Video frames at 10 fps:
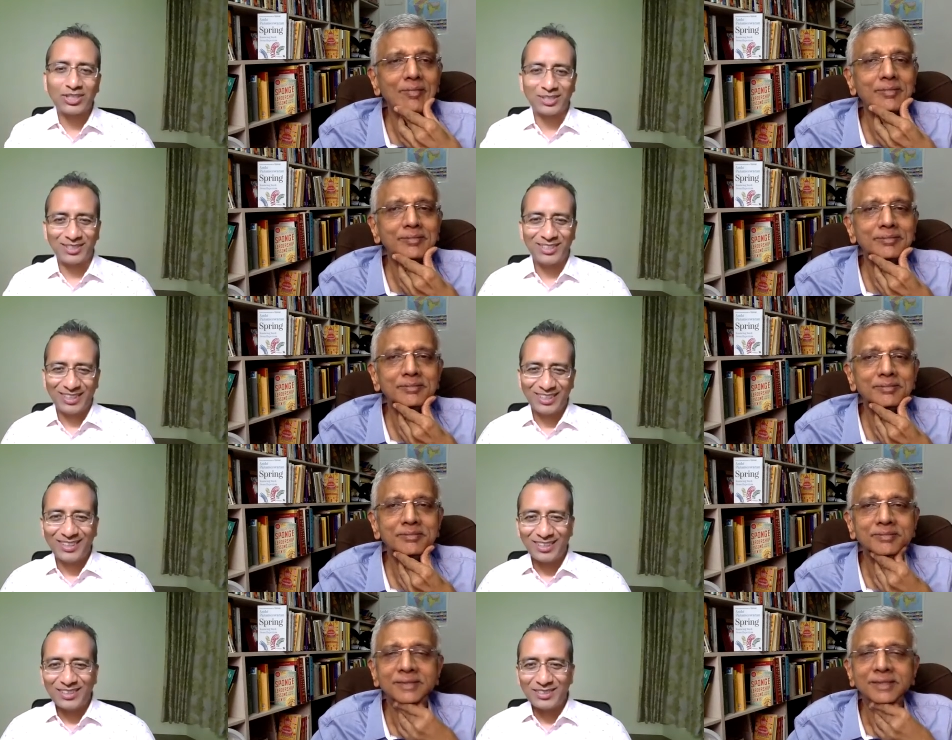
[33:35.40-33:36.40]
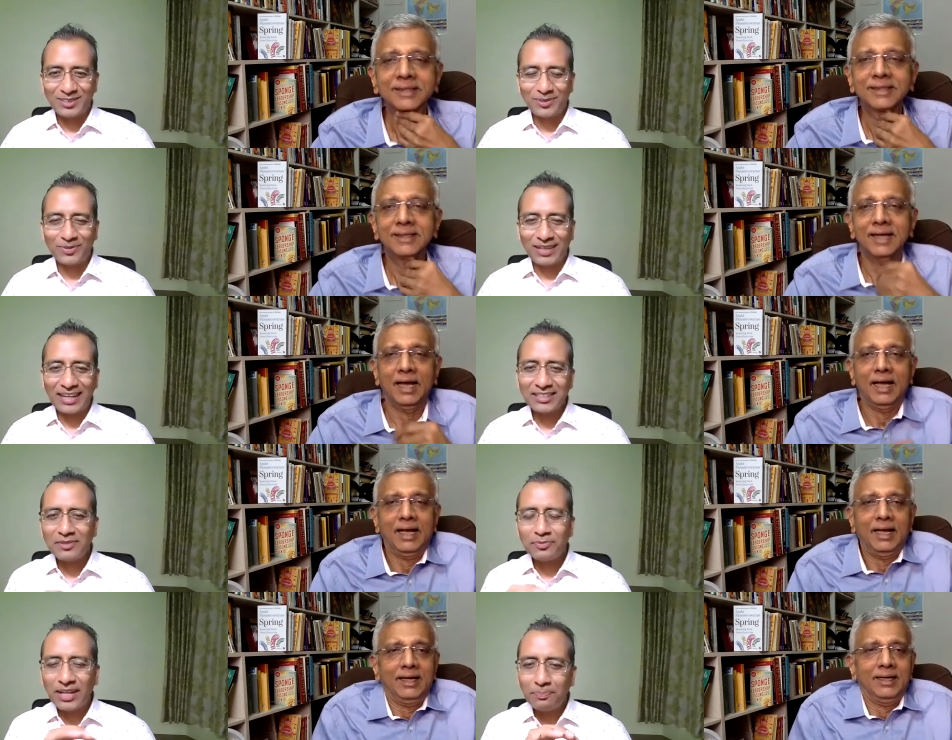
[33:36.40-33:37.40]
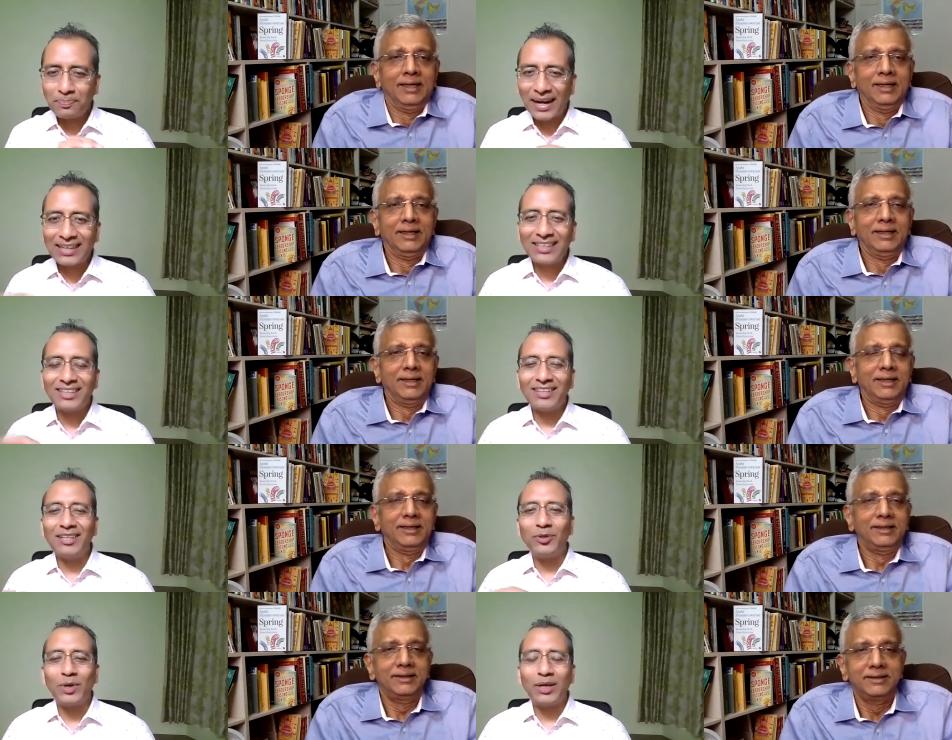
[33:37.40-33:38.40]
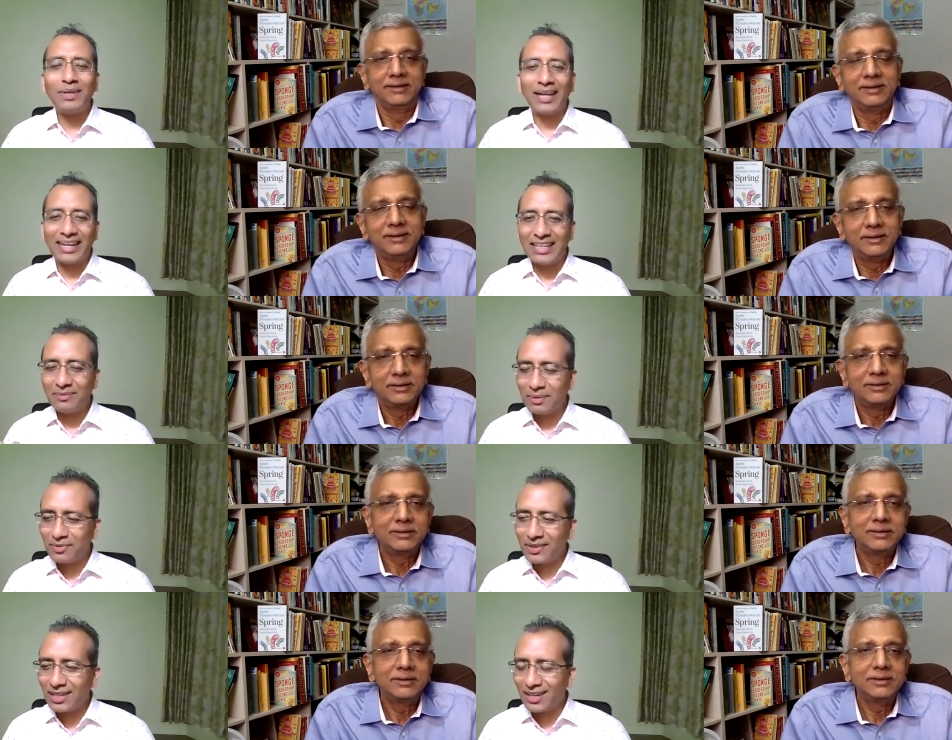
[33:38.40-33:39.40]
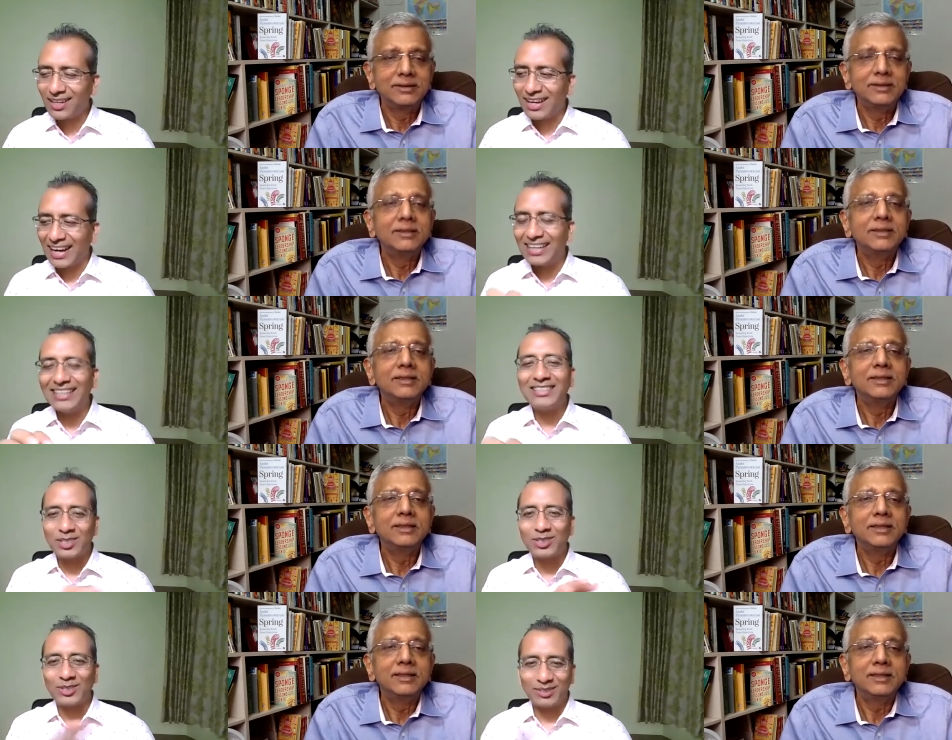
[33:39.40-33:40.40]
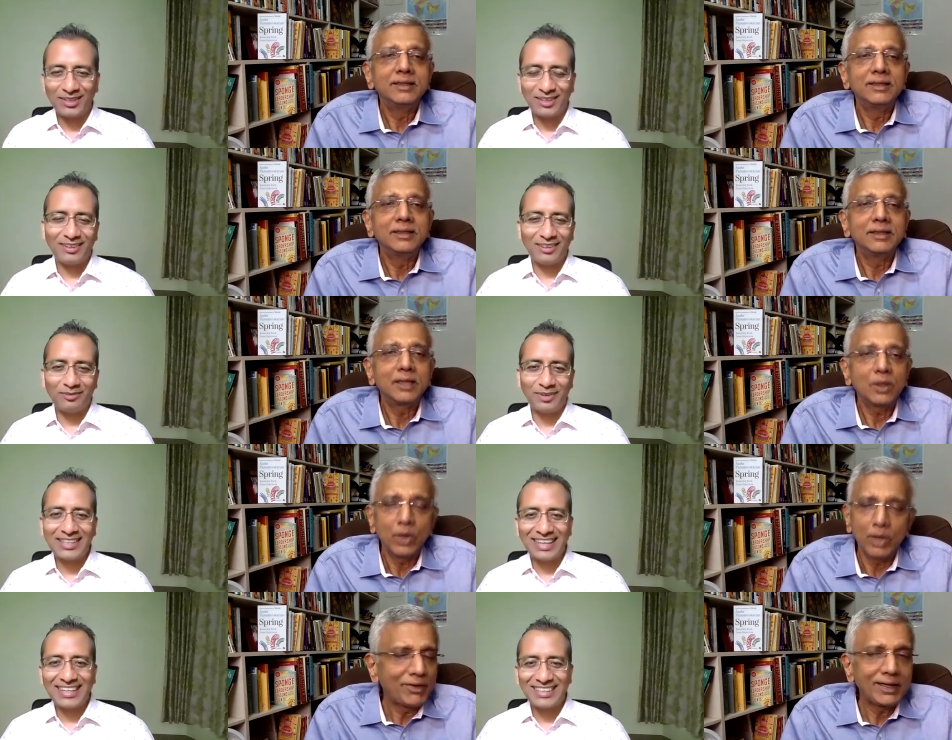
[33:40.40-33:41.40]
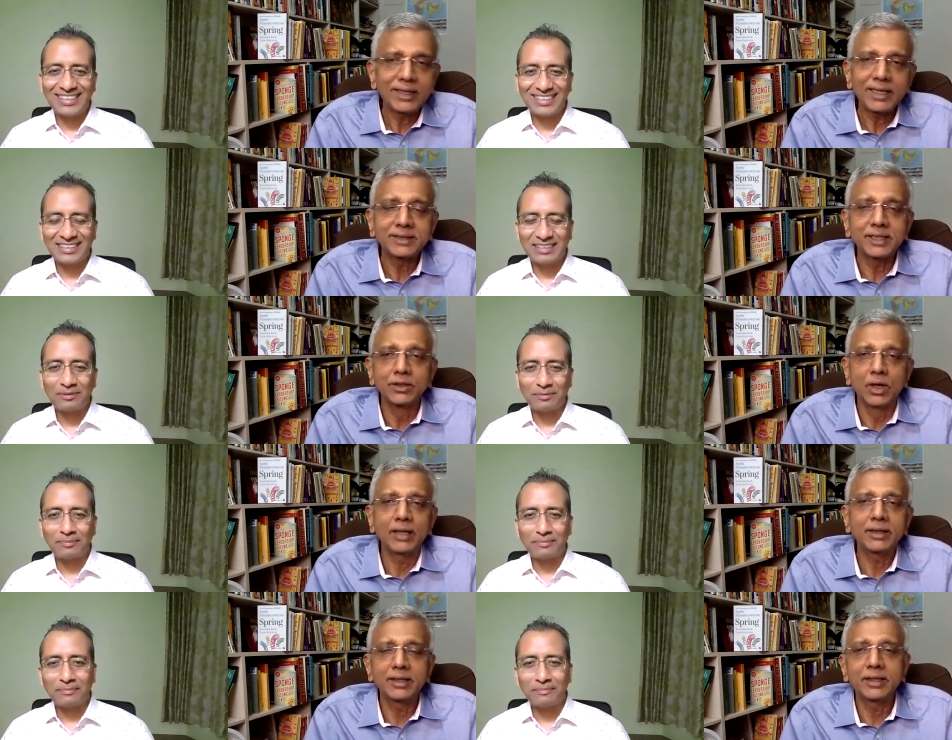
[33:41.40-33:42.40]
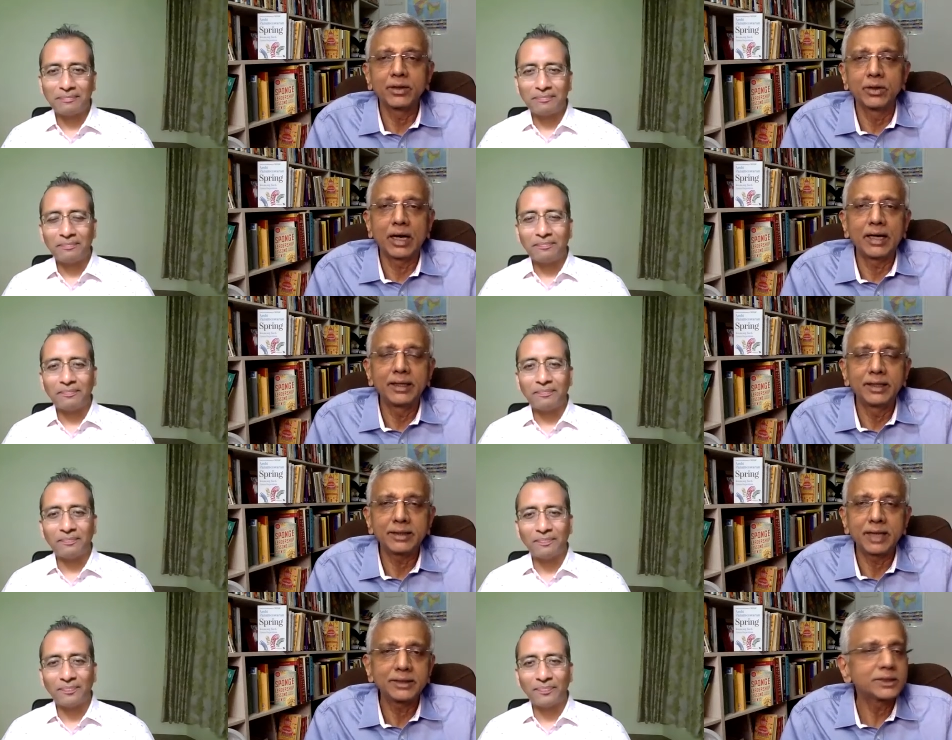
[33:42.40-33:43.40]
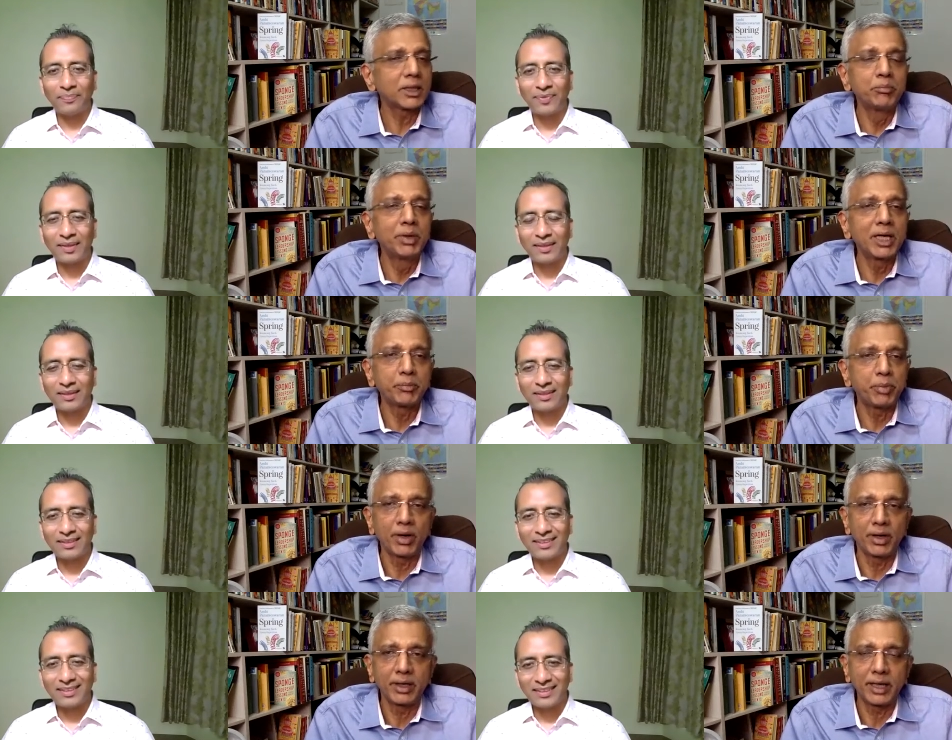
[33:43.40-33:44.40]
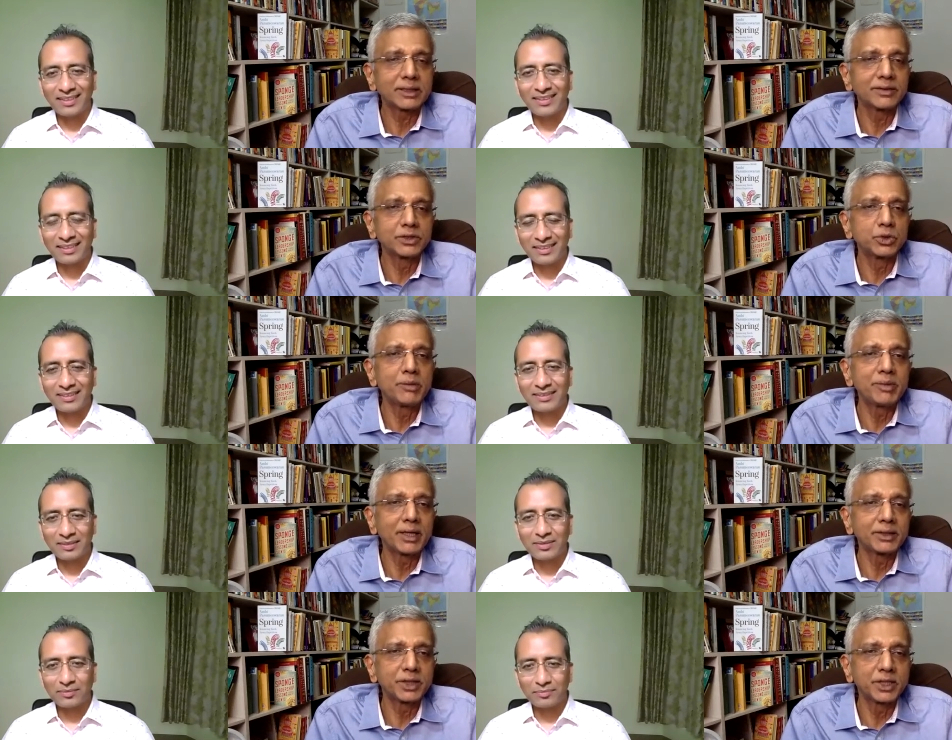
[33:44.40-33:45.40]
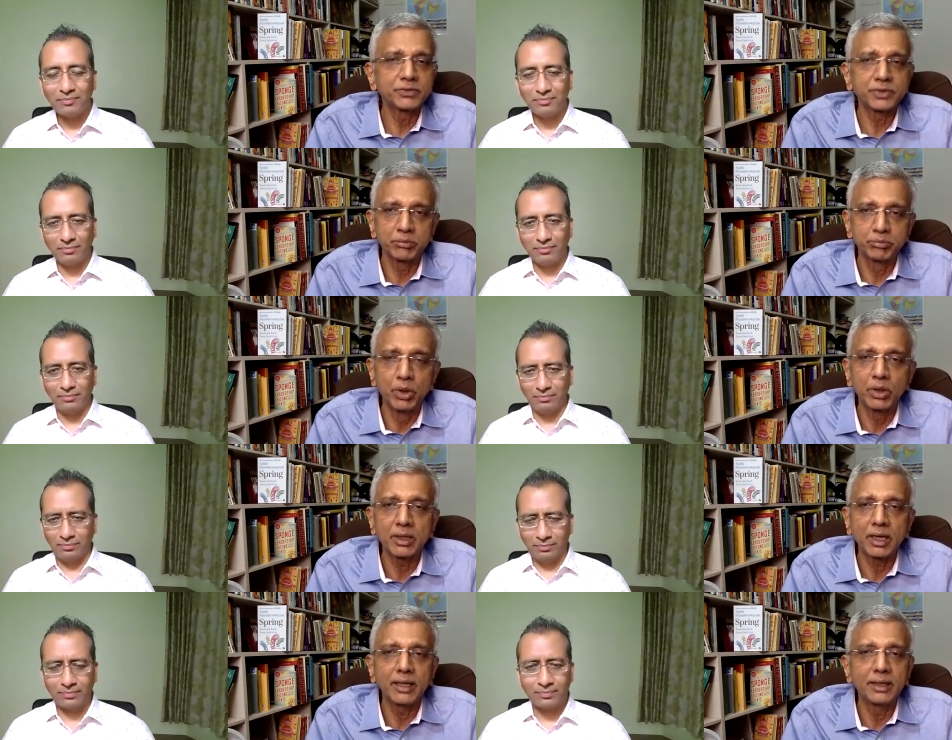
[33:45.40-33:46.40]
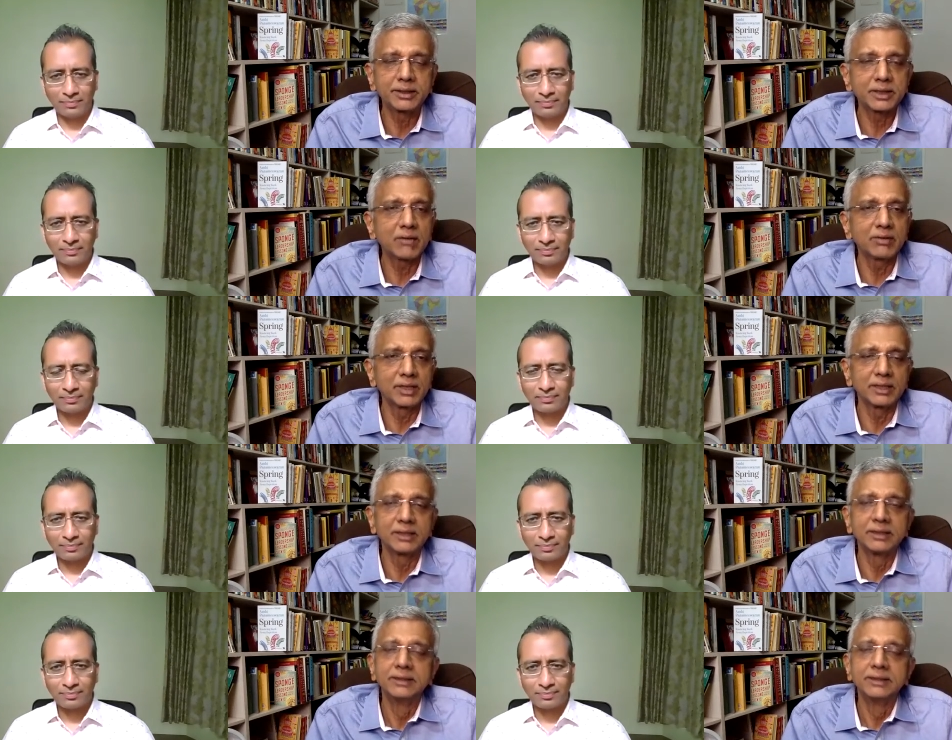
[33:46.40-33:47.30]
Speaker 1: fresher so mm-hmm. that is a very practical, doable idea. Maybe little guidance. Uh, no,
Speaker 2: fantastic. No, I think you know I did, I stumbled upon it as I was doing my research for the book. discovered